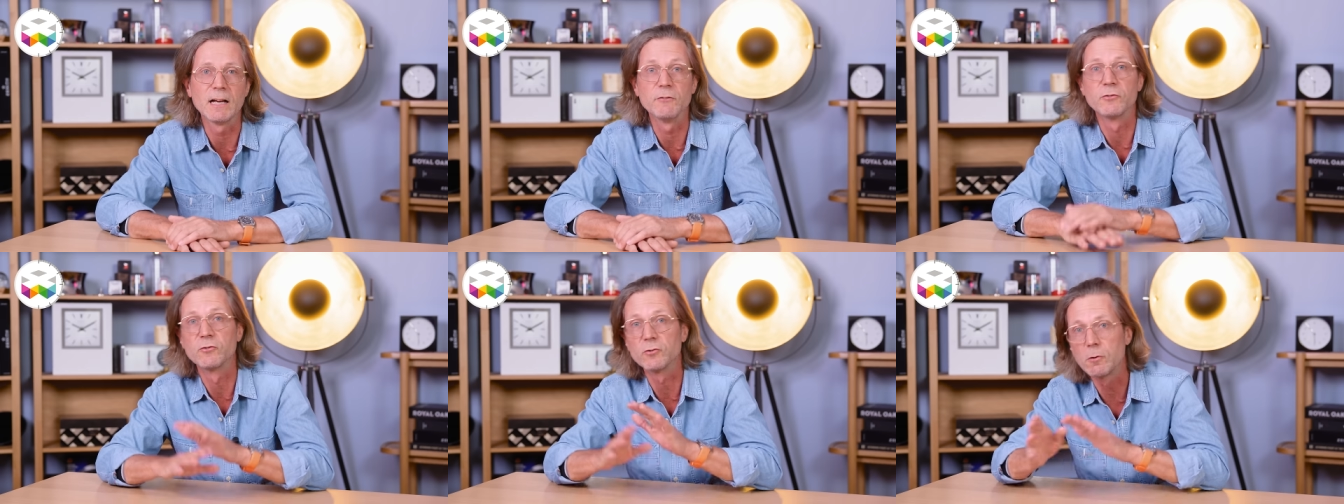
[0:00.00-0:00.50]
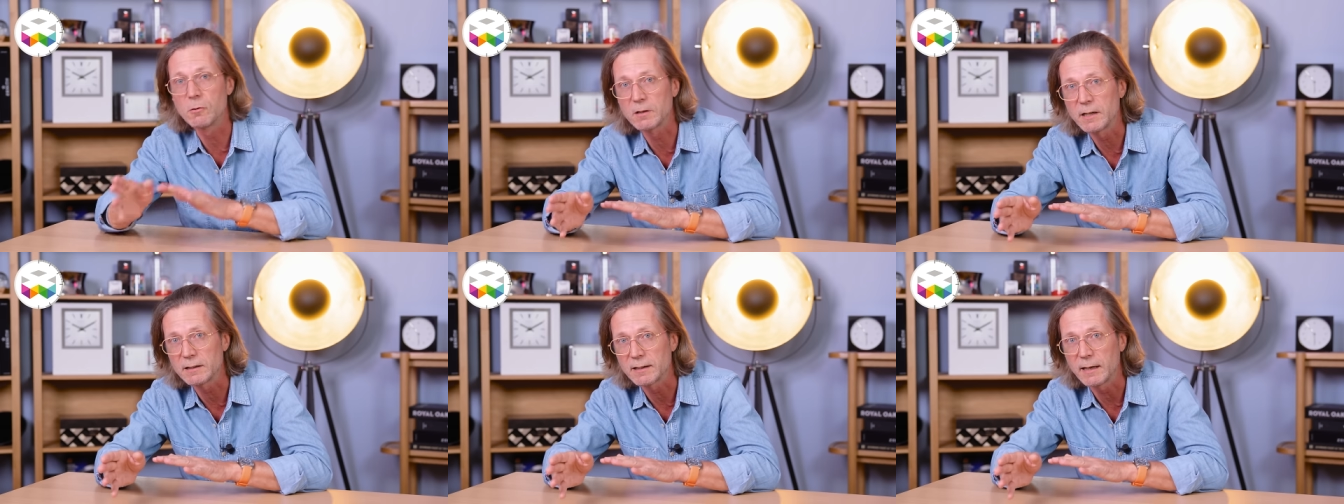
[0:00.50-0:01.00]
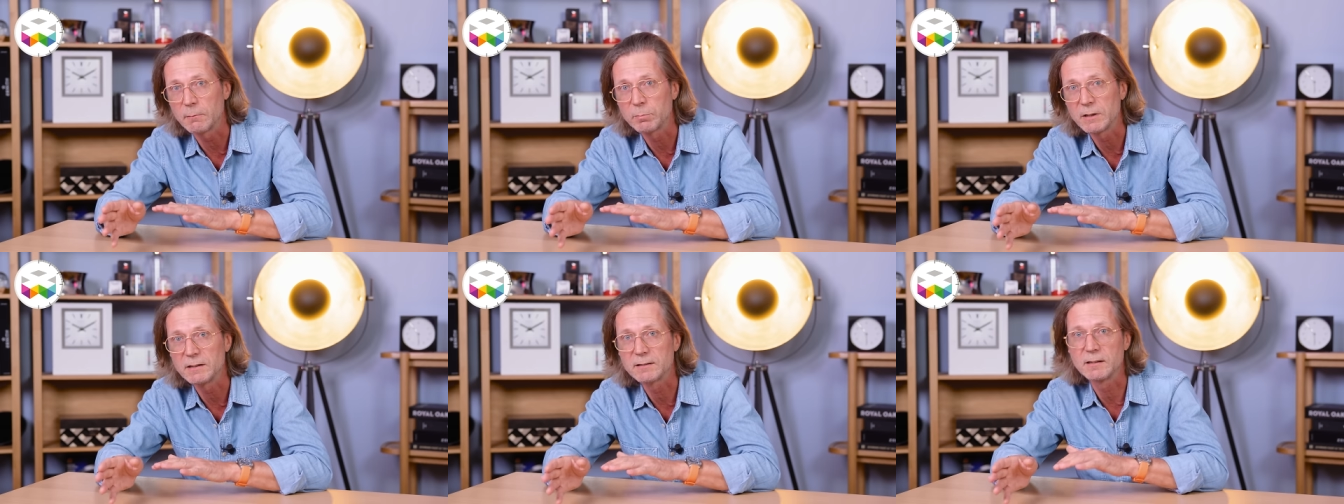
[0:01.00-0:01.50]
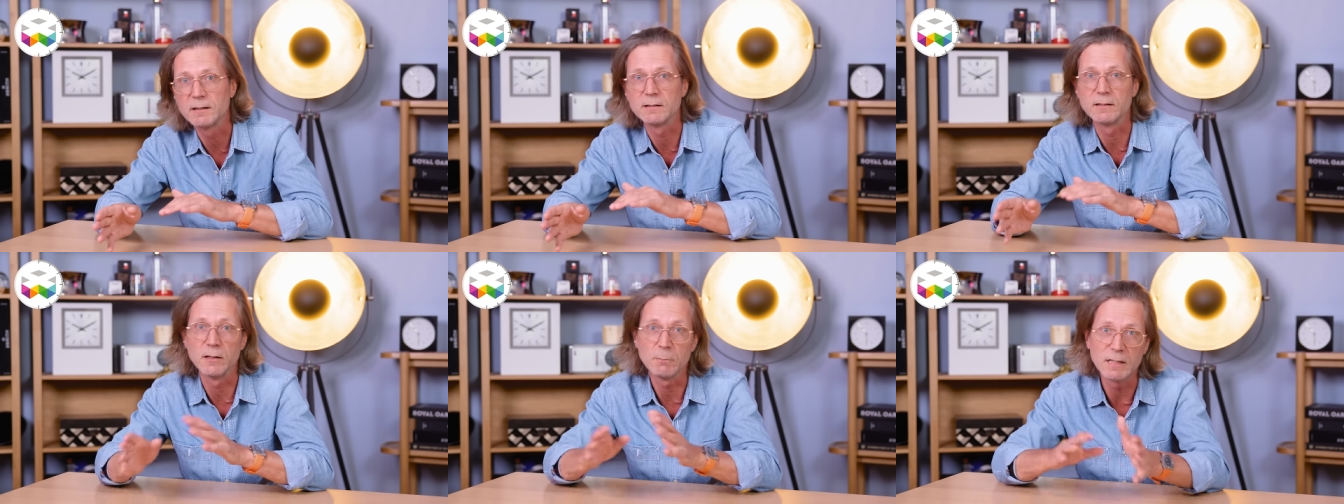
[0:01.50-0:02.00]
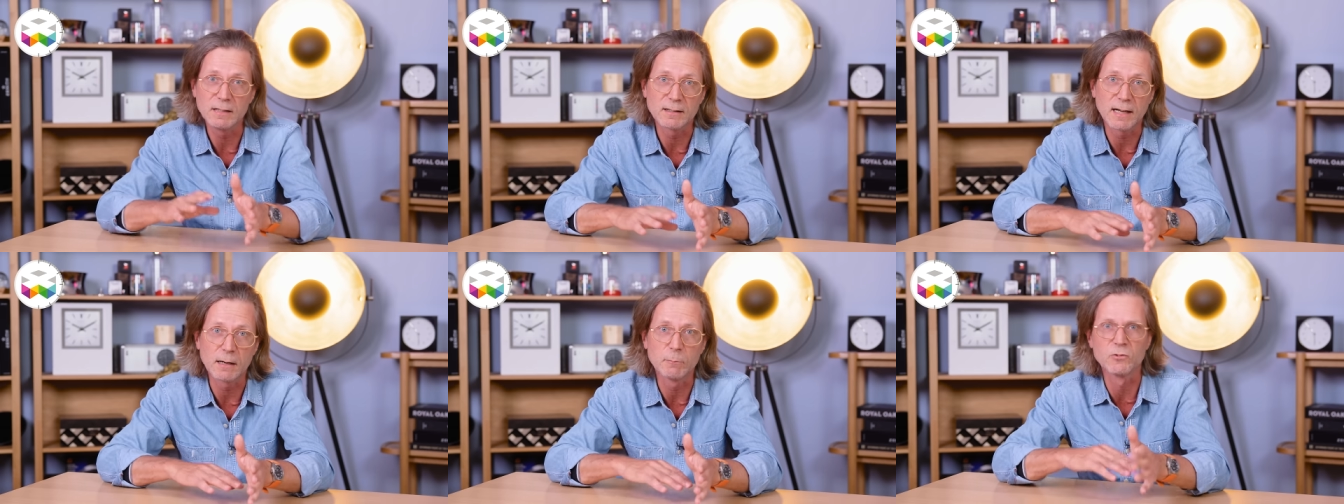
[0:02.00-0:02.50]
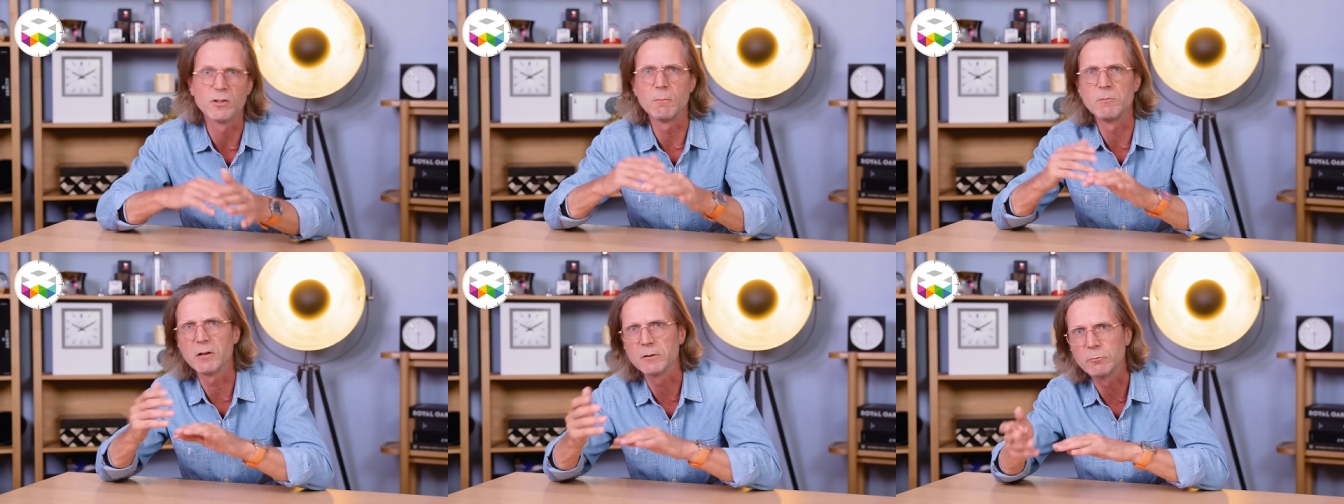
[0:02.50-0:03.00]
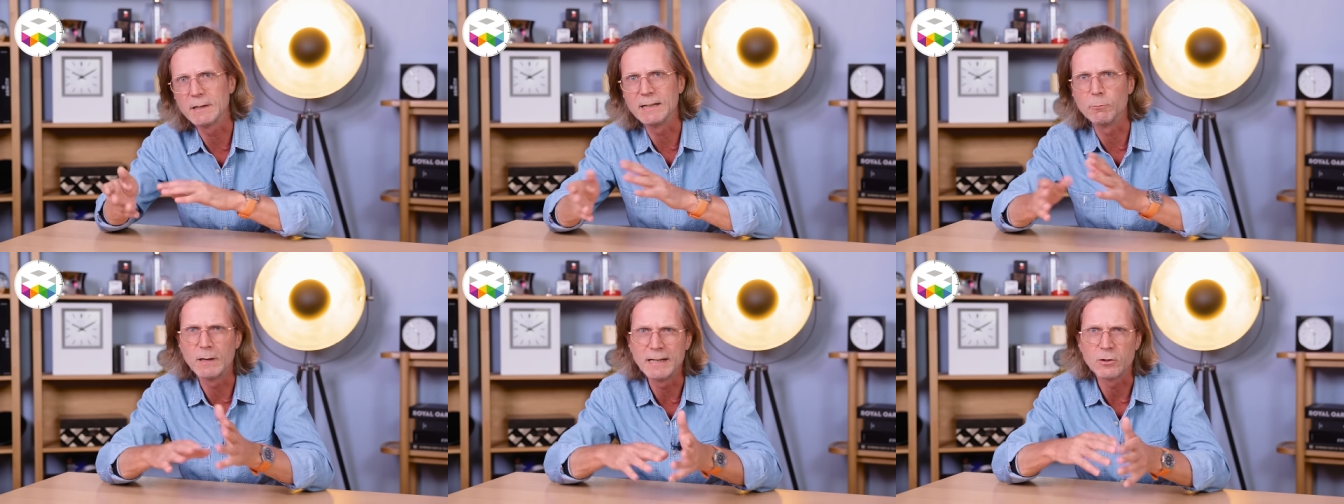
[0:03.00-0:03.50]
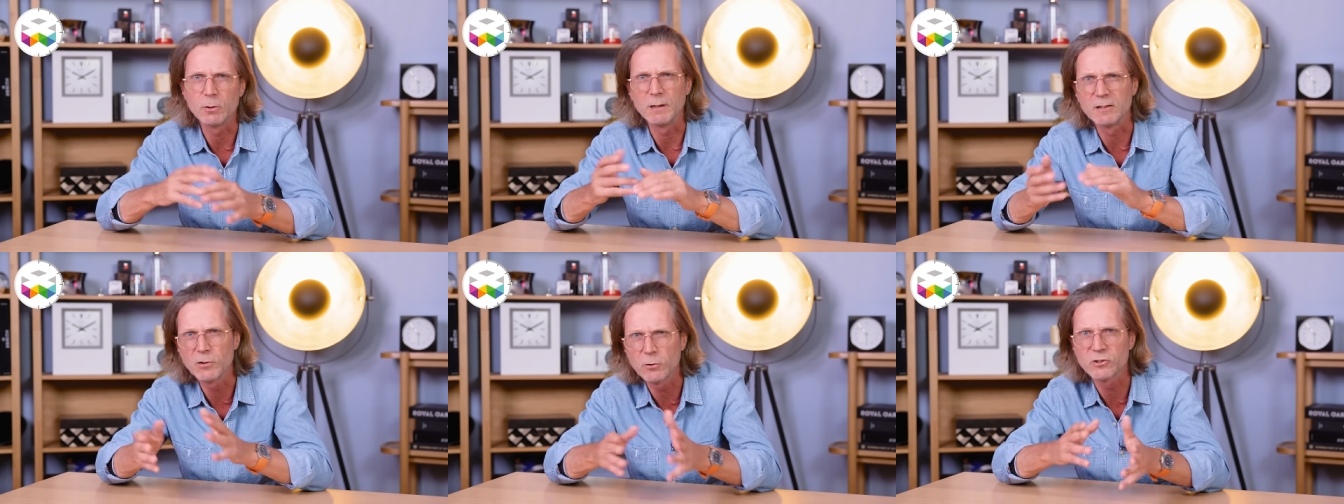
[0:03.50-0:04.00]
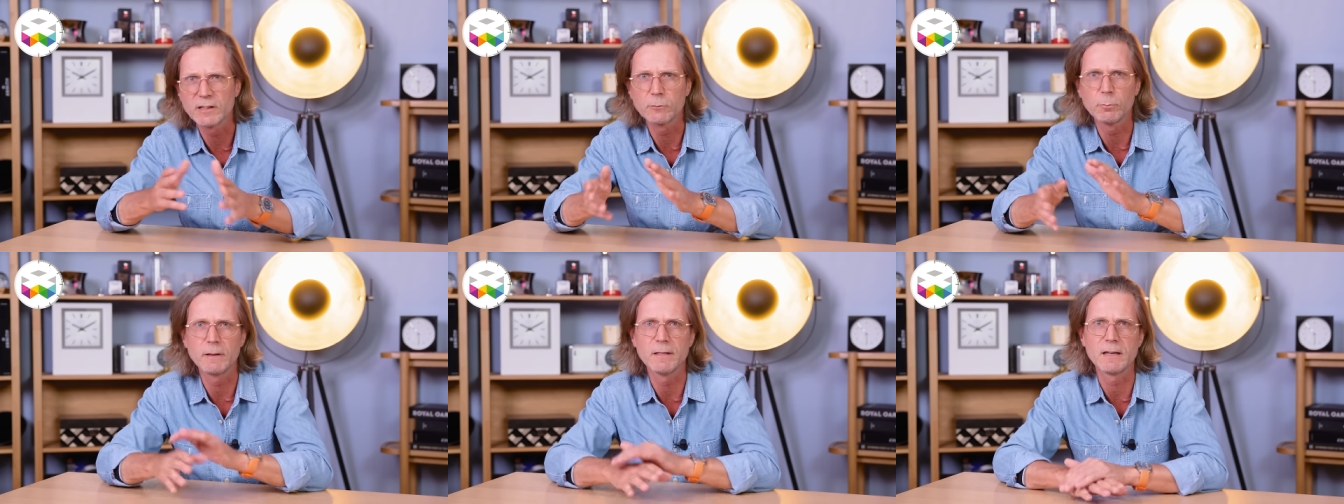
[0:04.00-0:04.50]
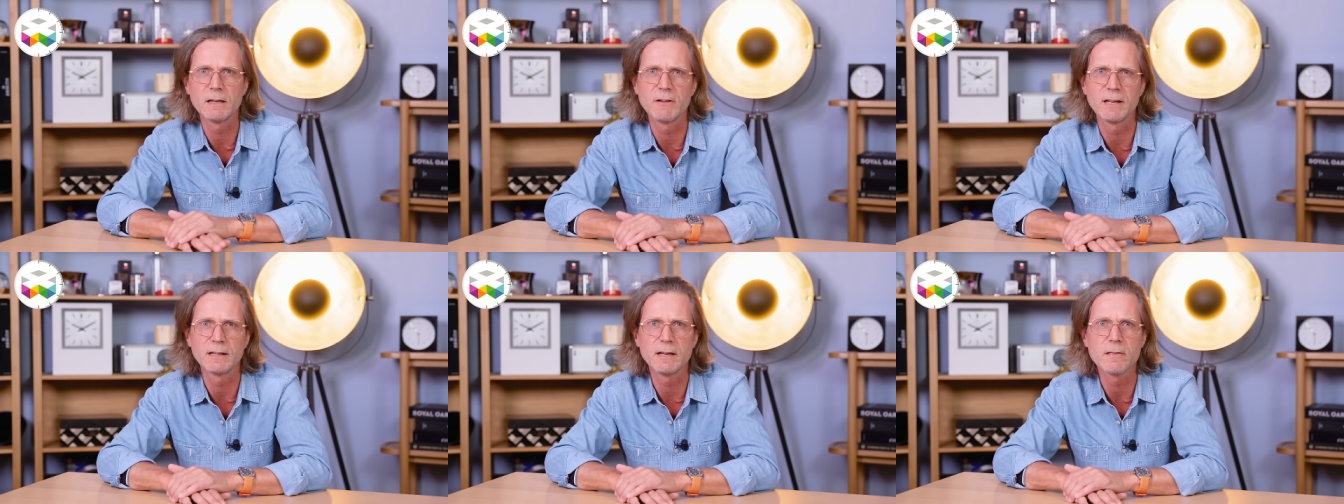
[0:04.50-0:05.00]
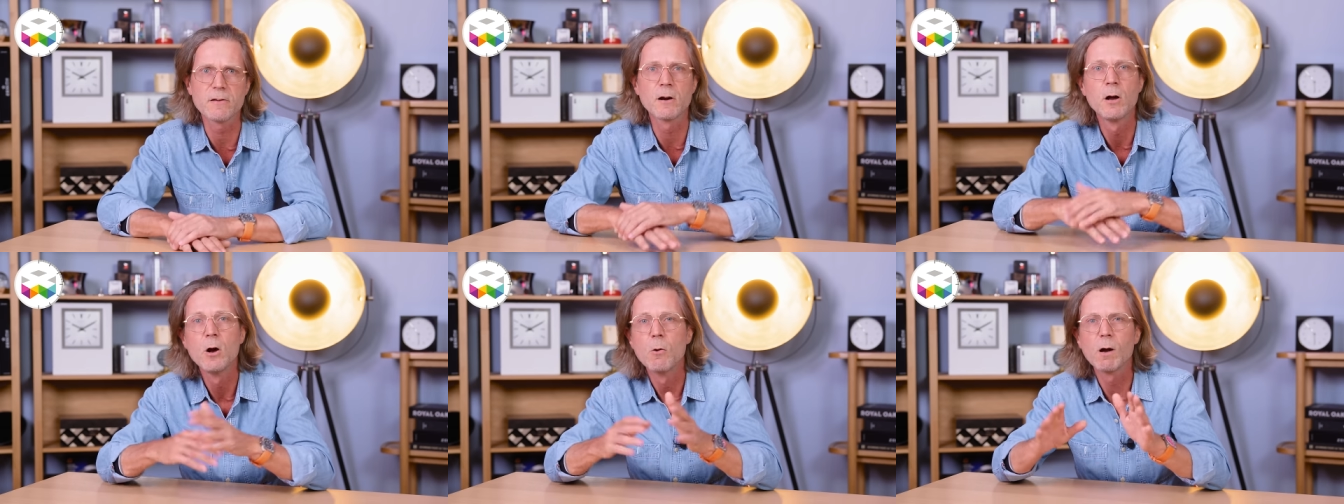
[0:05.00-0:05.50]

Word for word: have sold their timepieces in the meantime, some not really willing to be associated with the event either.